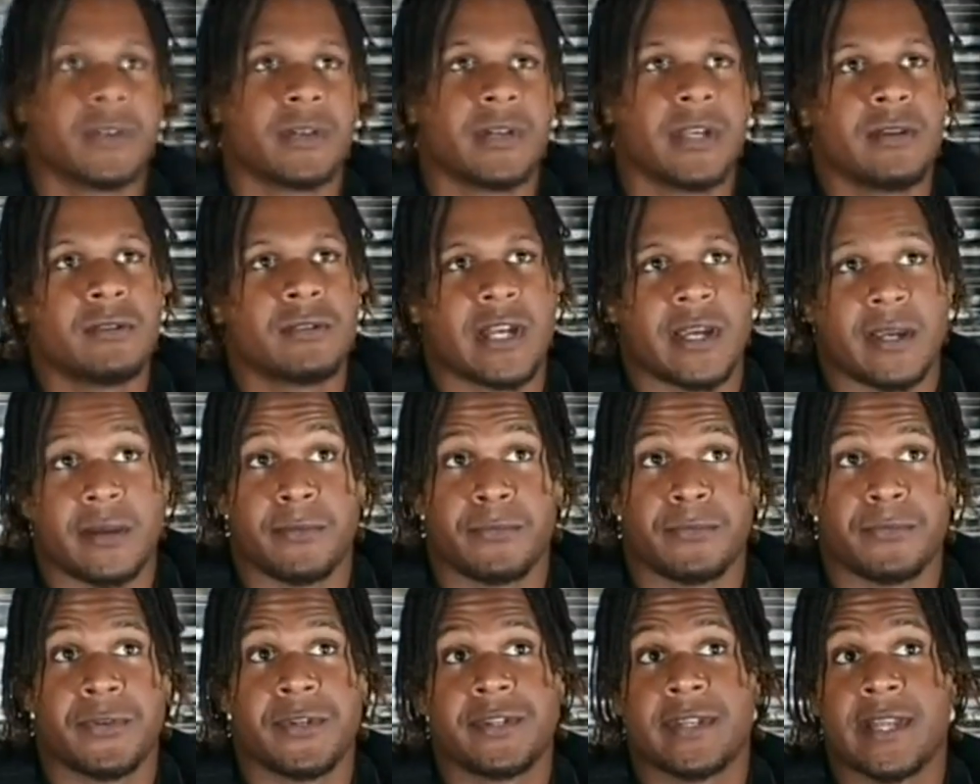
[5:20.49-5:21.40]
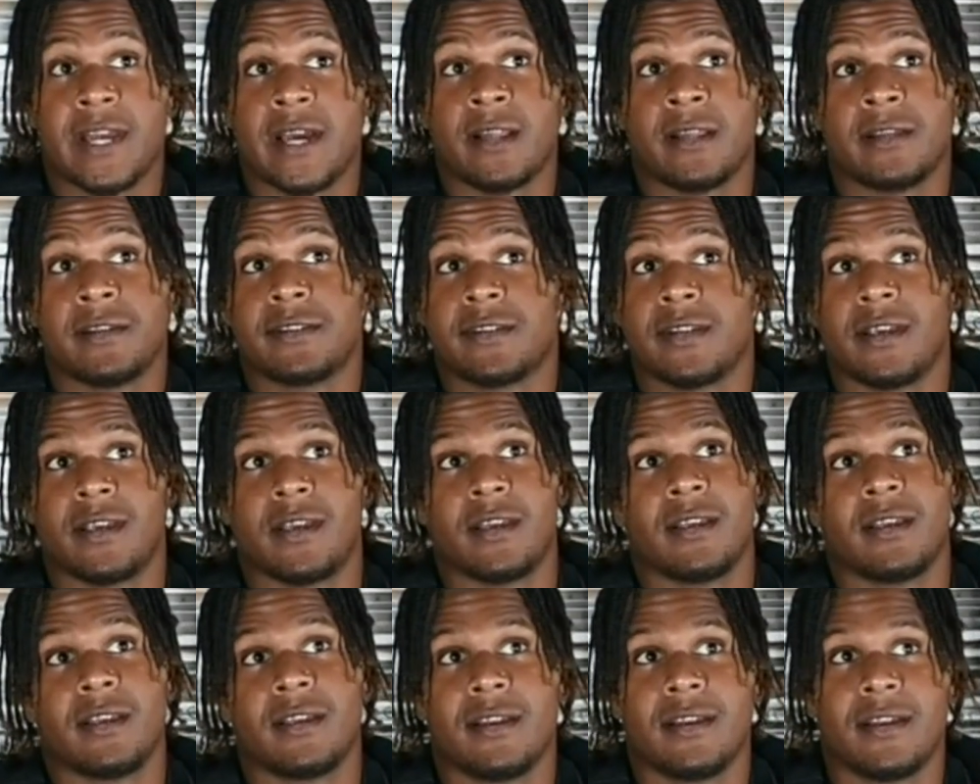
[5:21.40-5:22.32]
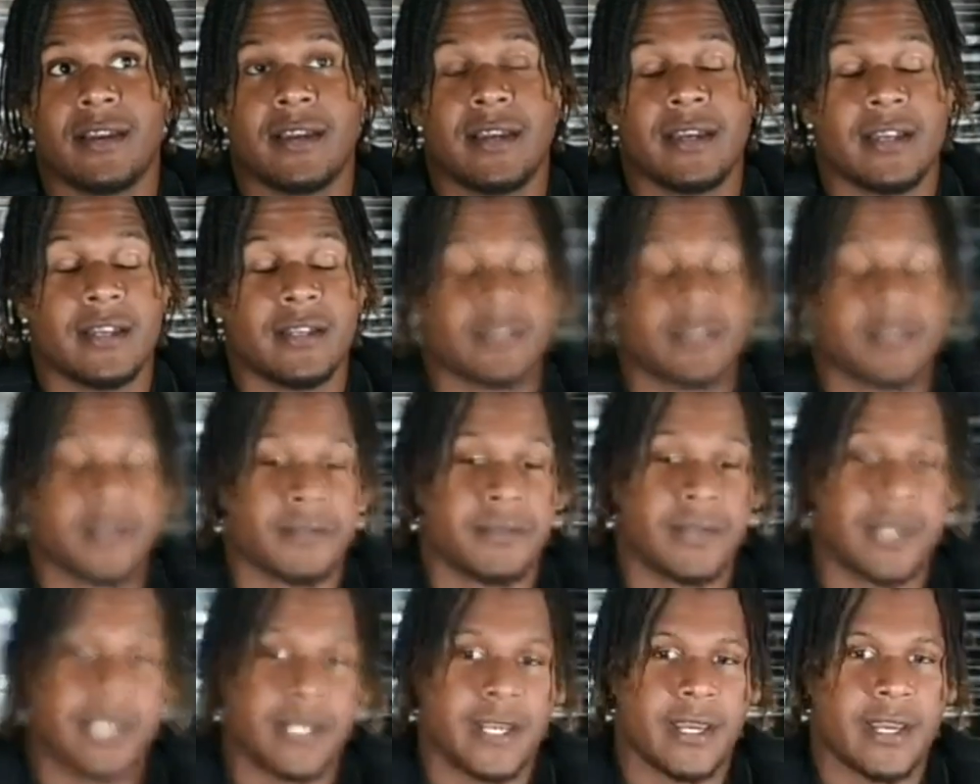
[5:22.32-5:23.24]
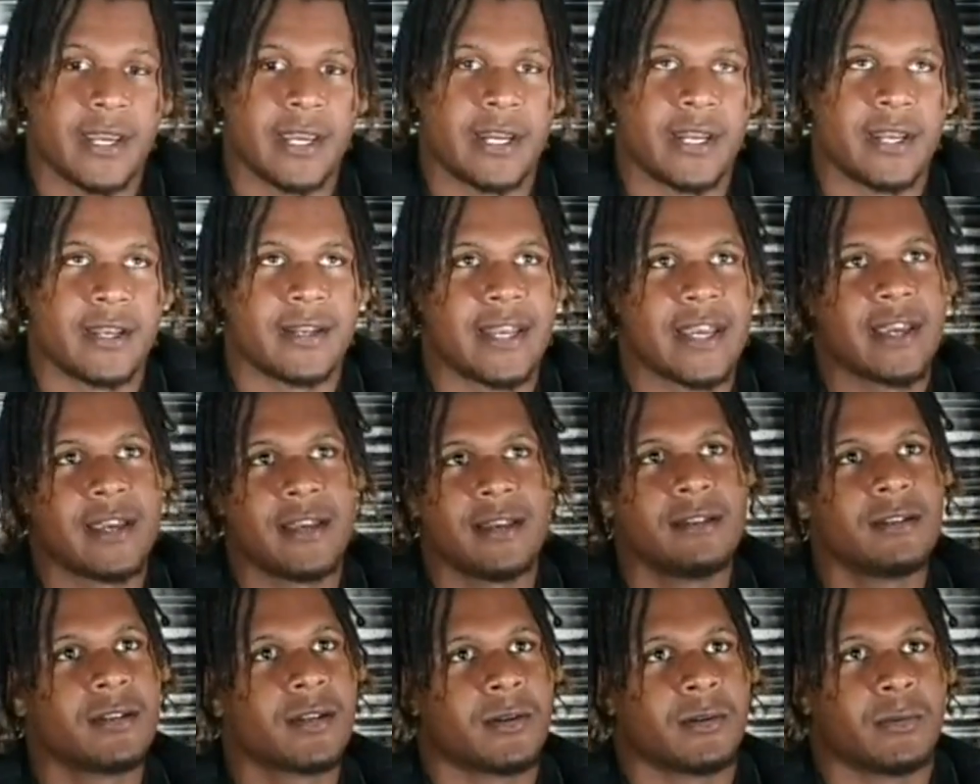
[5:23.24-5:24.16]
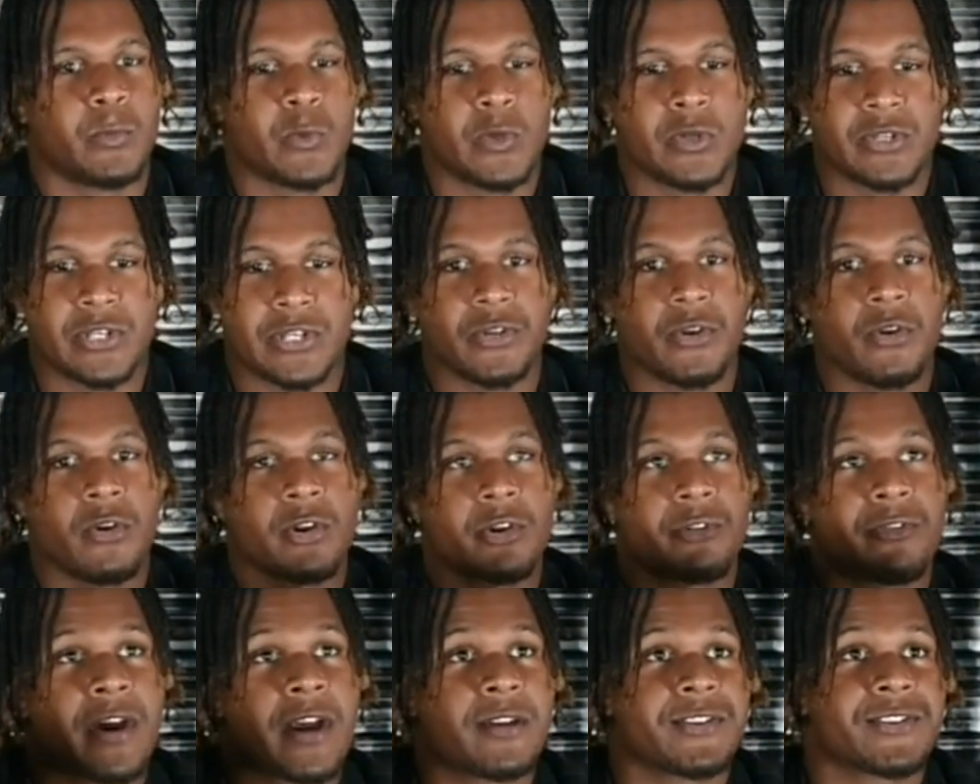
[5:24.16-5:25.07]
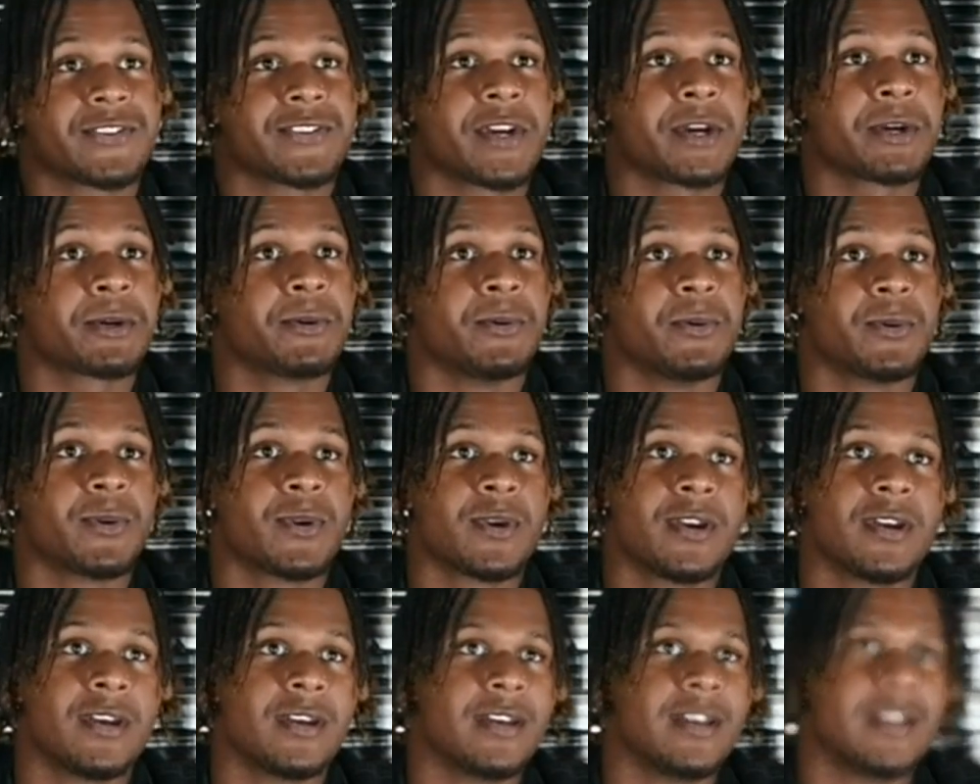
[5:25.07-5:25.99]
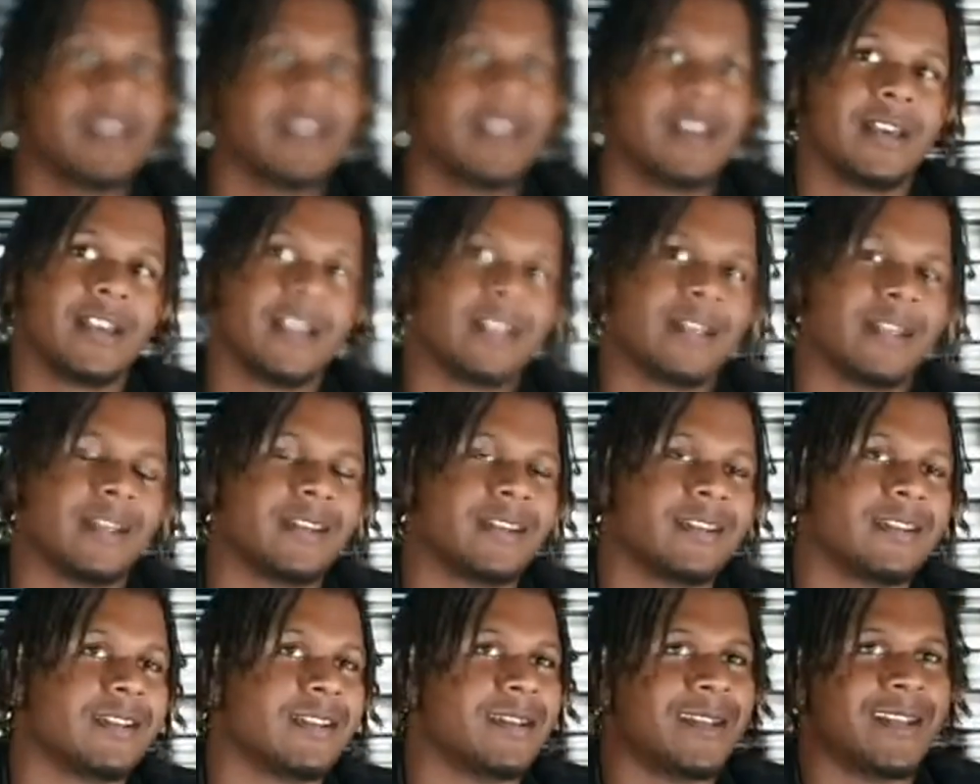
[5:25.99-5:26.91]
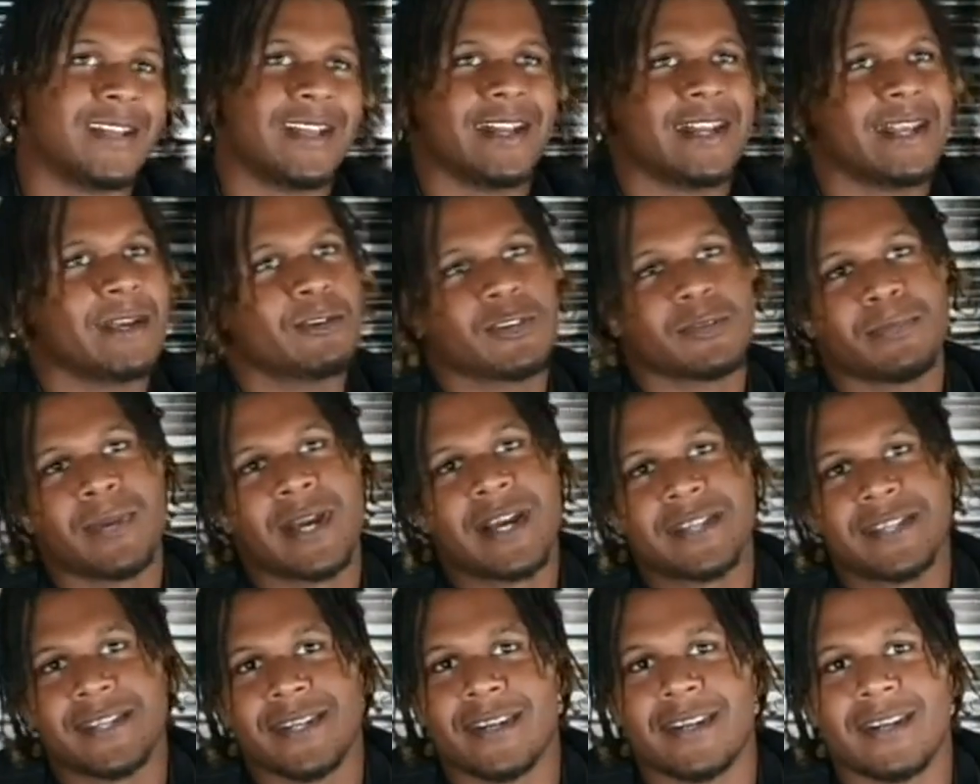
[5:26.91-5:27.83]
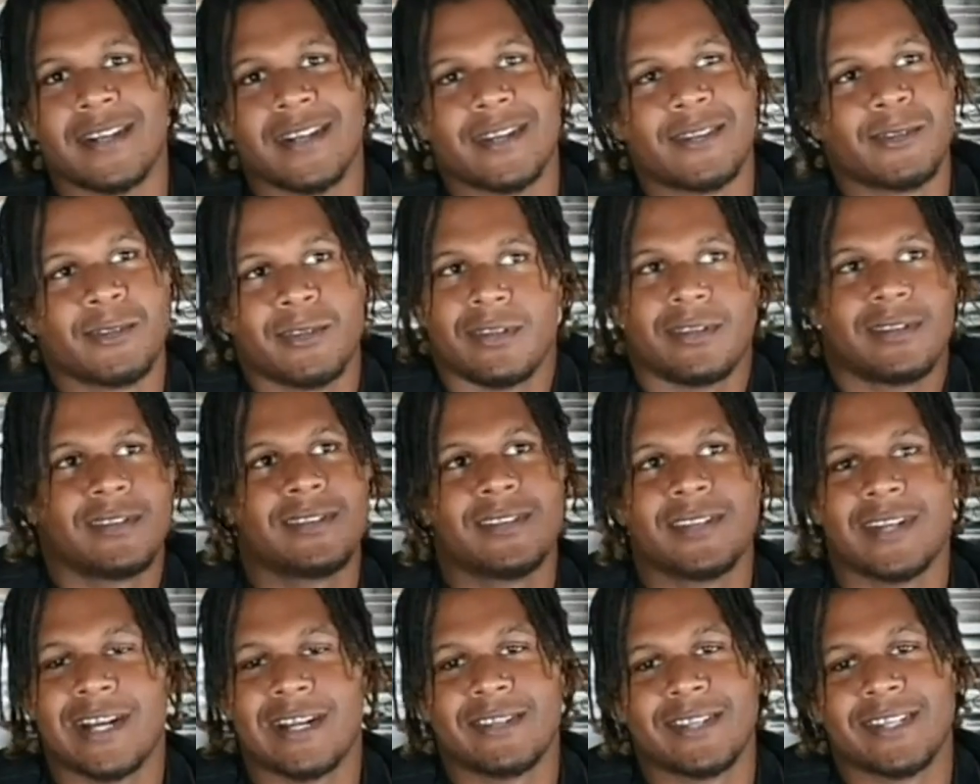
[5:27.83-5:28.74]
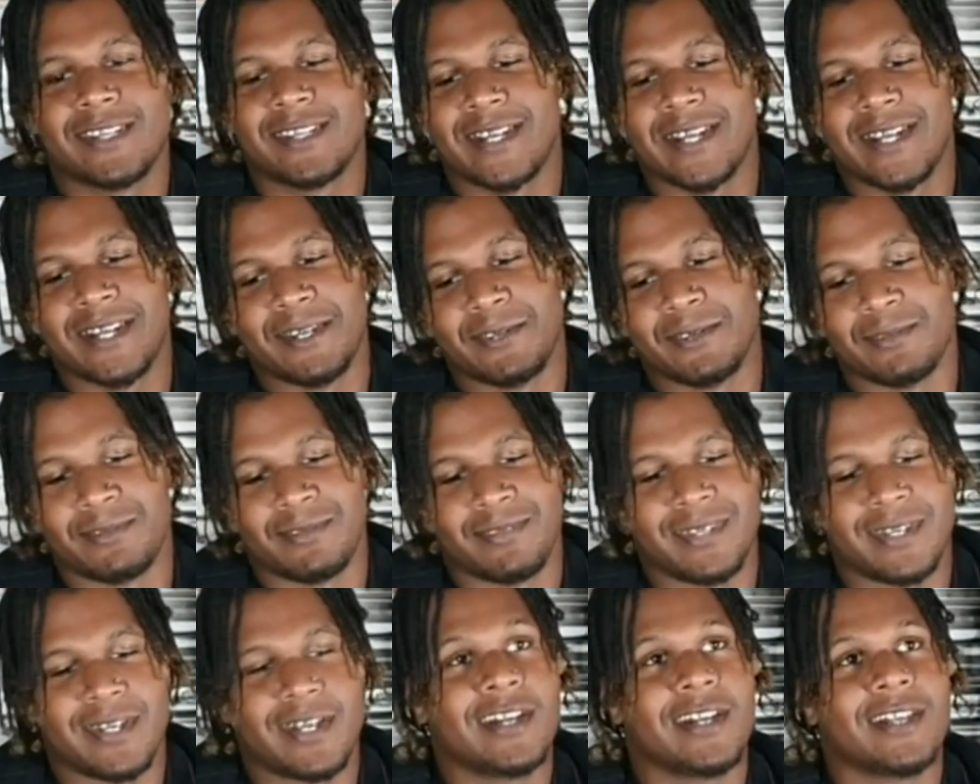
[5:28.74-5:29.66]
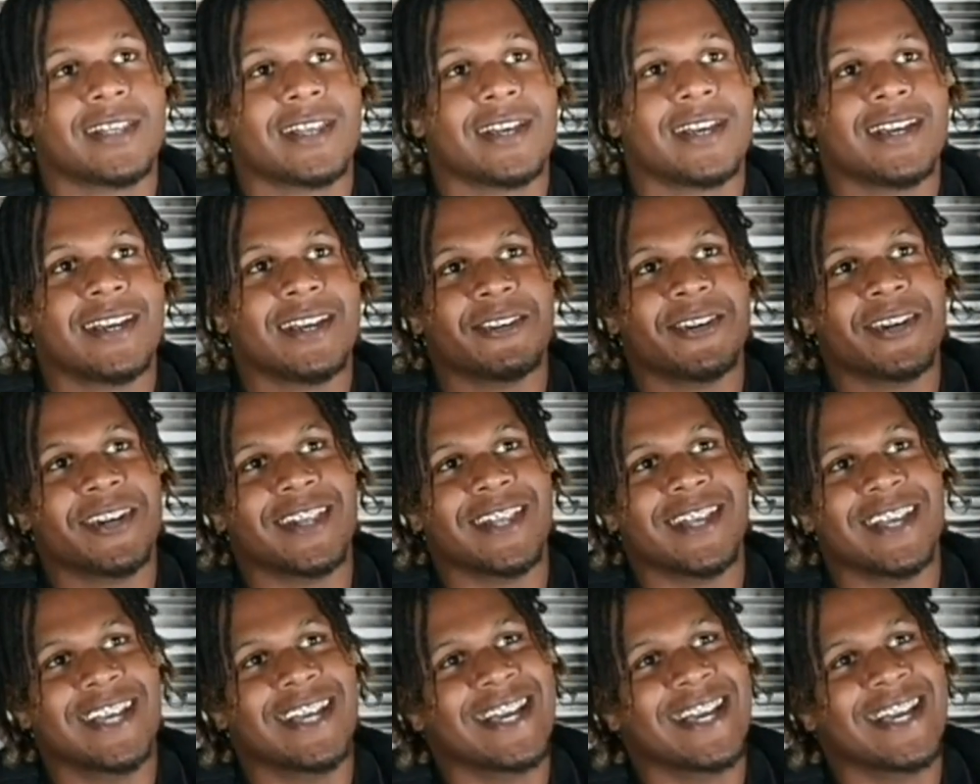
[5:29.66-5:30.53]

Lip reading: so he was like freestyling singing and stuff like that. And then they we was just going around the circle, and then it was my turn. I was just saying anything really.